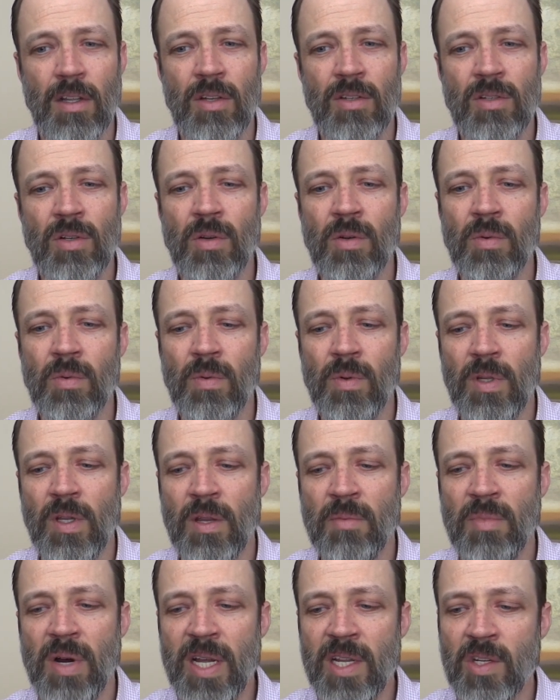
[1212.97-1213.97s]
So
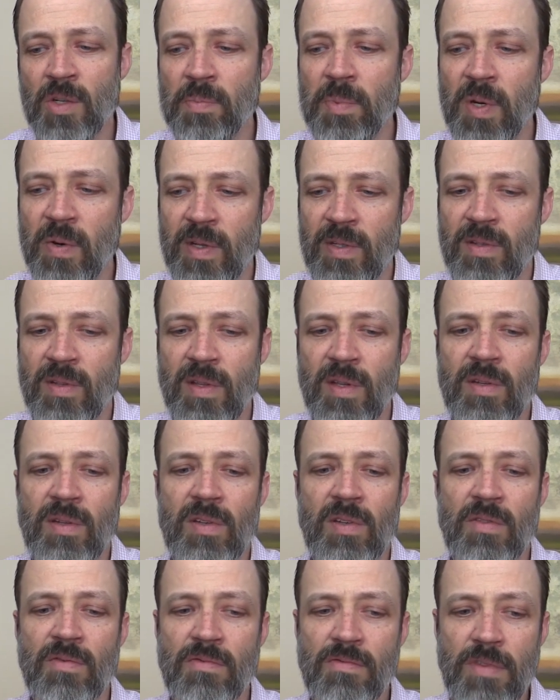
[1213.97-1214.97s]
in my experience, this
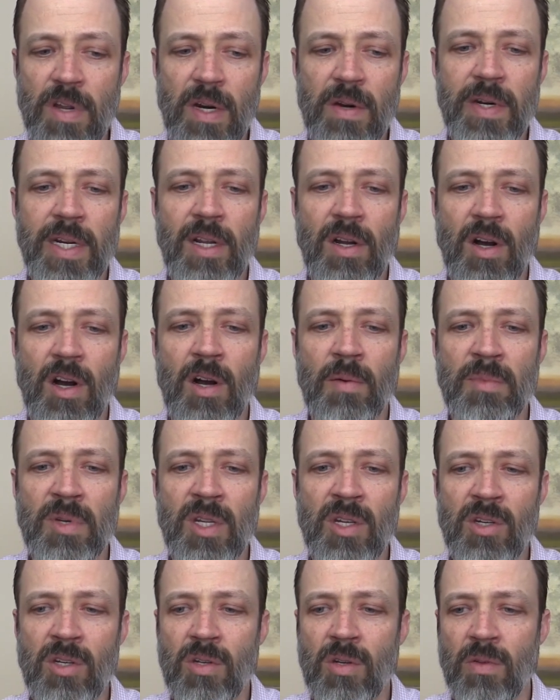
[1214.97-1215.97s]
is a very common
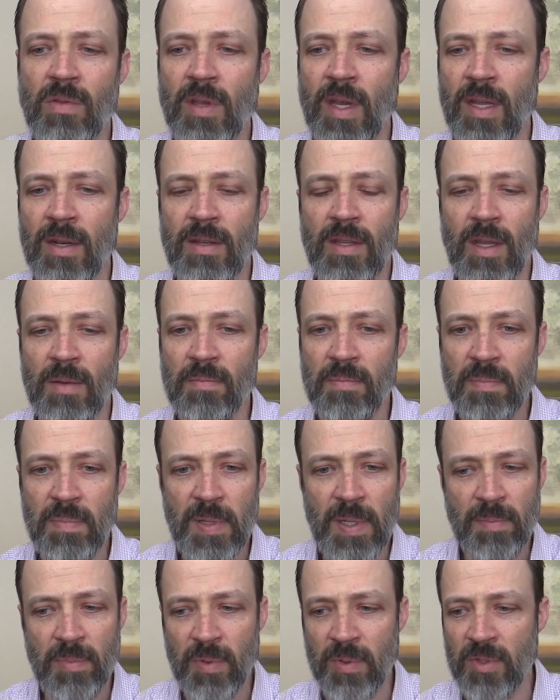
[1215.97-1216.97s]
issue that
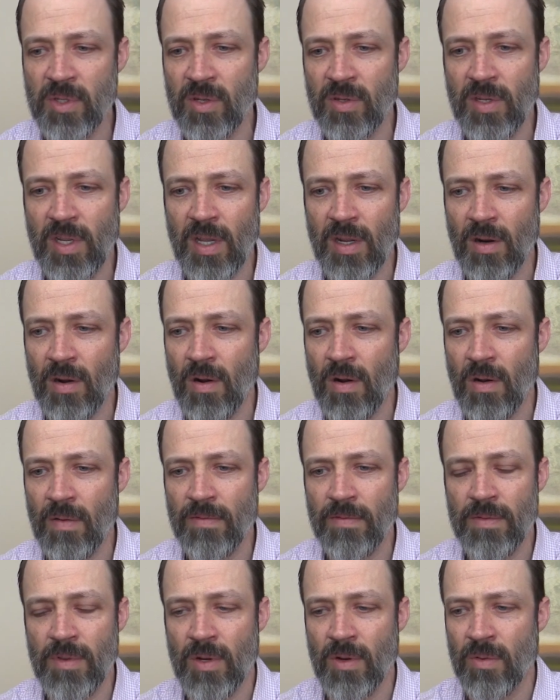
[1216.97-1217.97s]
people just get,
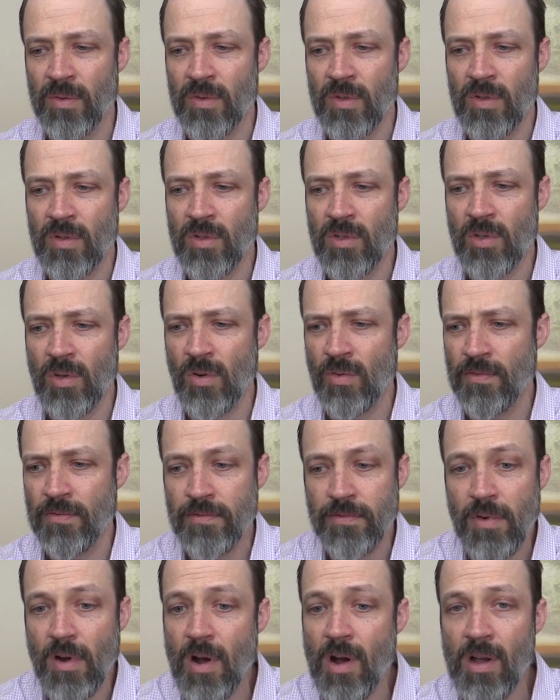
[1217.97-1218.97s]
so
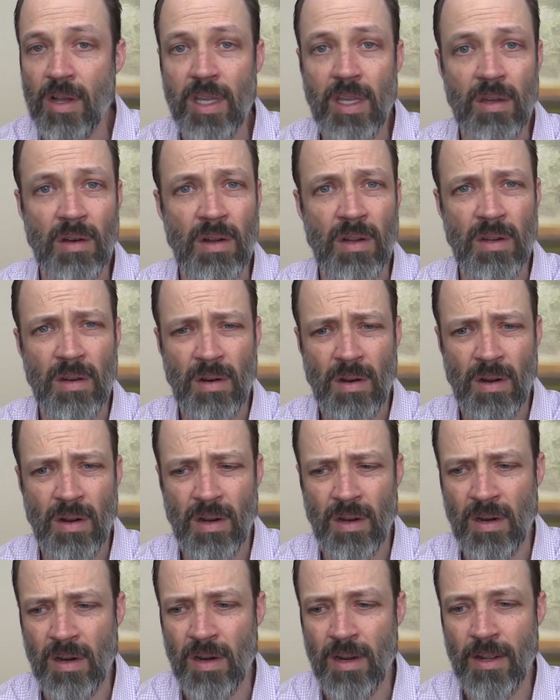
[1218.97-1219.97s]
foggy
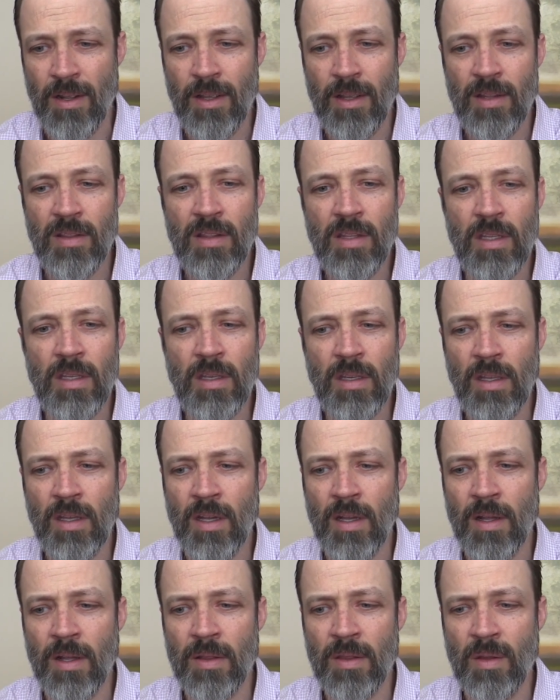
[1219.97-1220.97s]
on
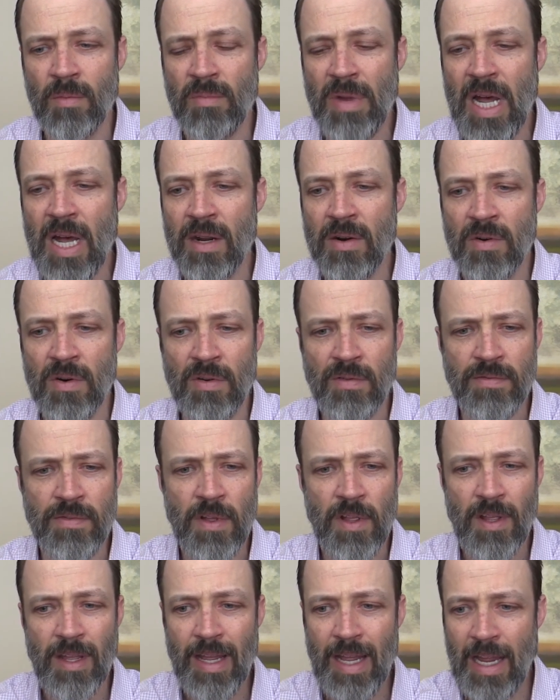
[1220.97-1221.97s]
the matter of
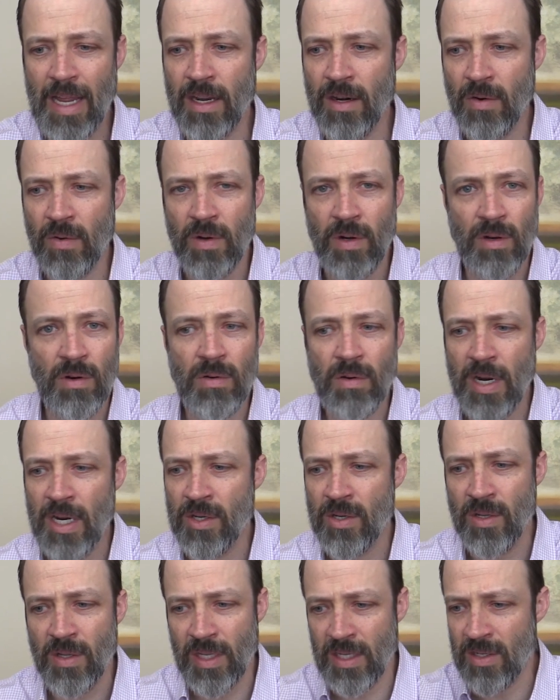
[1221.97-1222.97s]
anger and
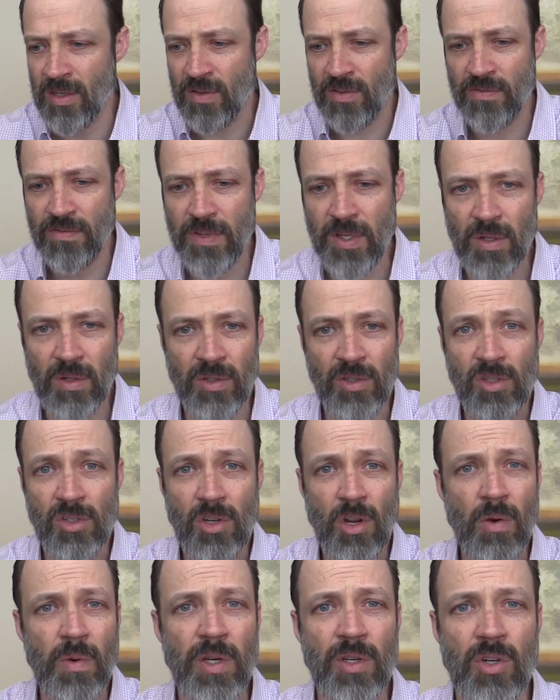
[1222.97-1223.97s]
aggression. They just feel
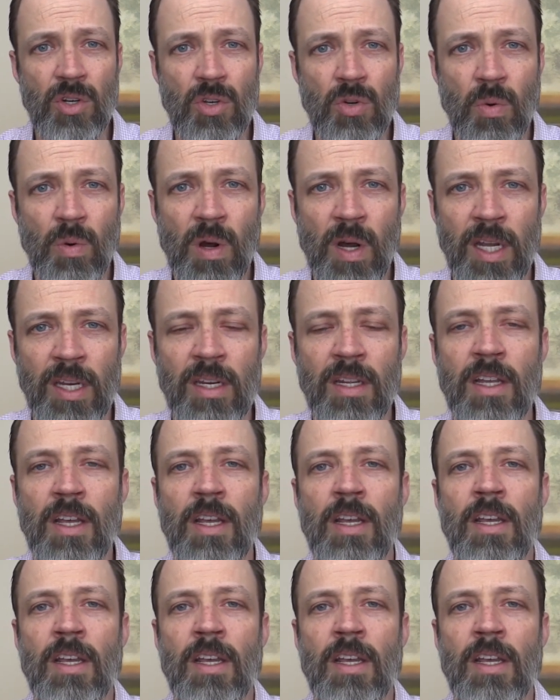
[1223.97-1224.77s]
so intertwined.